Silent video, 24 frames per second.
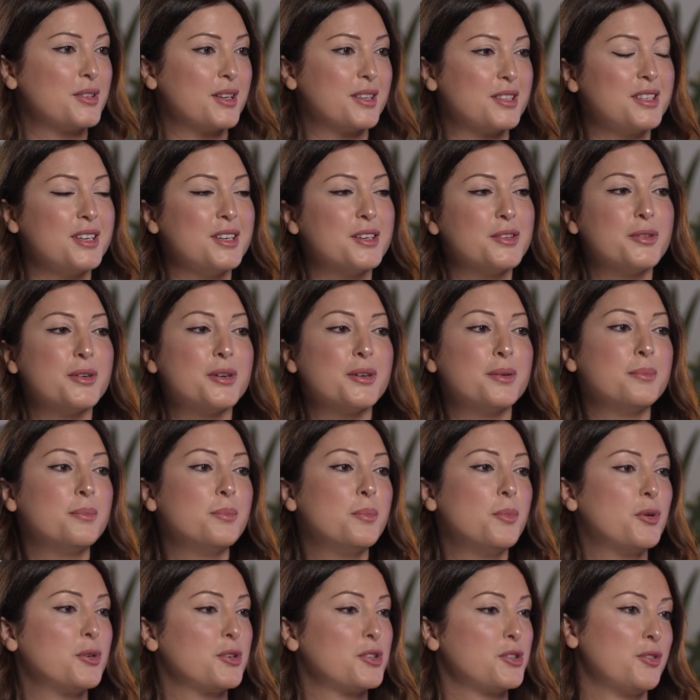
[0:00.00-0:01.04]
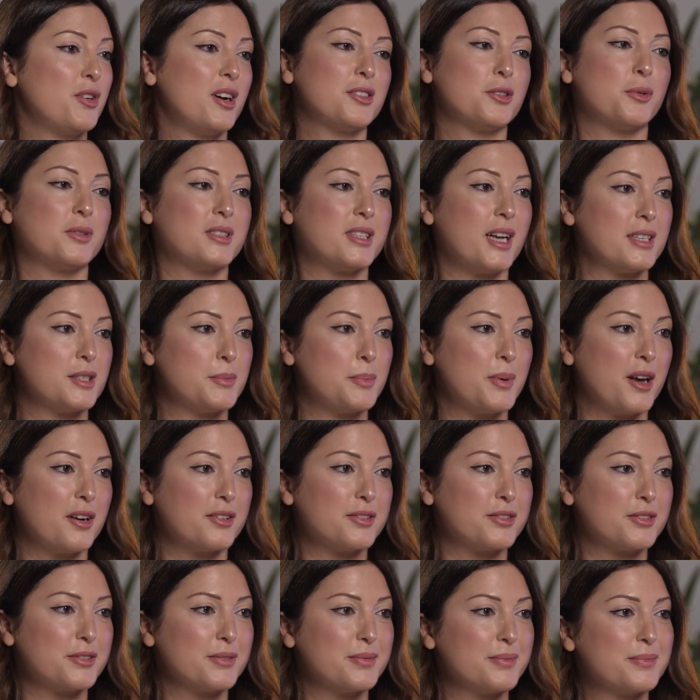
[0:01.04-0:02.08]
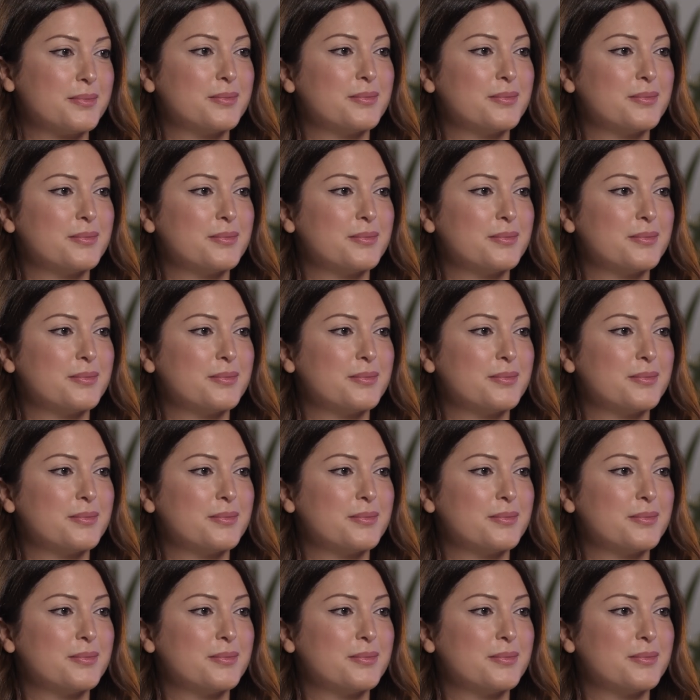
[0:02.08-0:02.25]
use a serum, moisturizer with SPF.